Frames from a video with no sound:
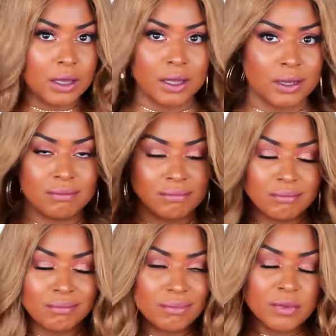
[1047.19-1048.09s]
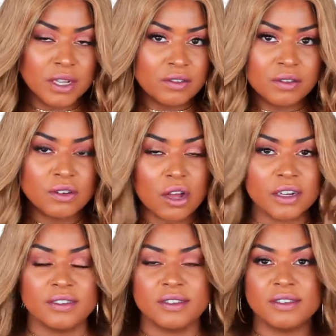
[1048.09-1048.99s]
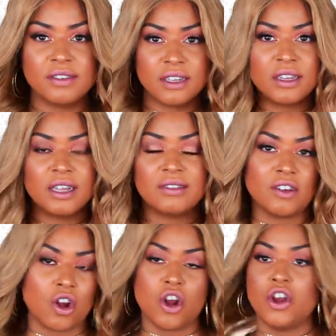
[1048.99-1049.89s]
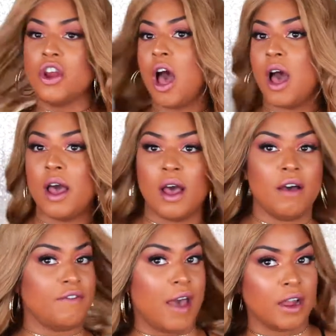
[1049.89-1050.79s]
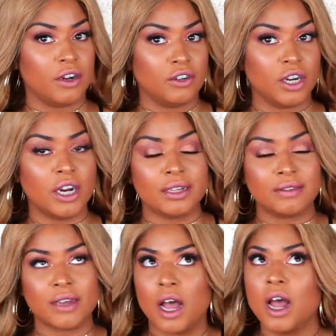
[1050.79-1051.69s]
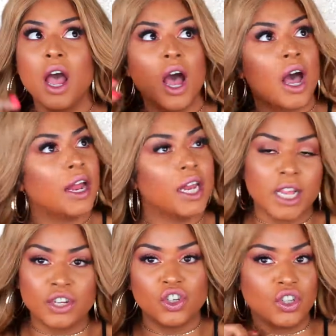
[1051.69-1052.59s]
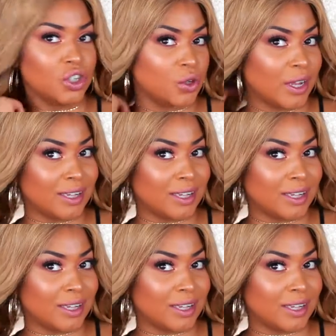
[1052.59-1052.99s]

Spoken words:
Like, it's non-existent. It's not a factor. It's not an issue.